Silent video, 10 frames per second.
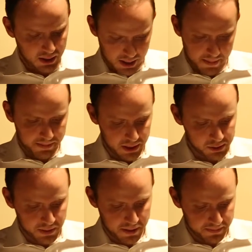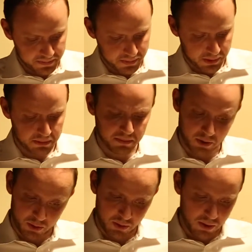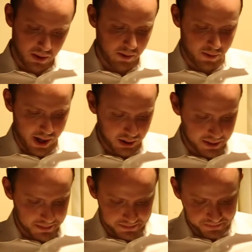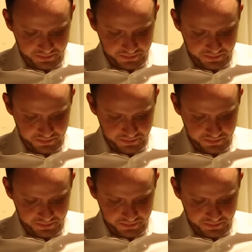Yep, that's me. Cool. Welcome.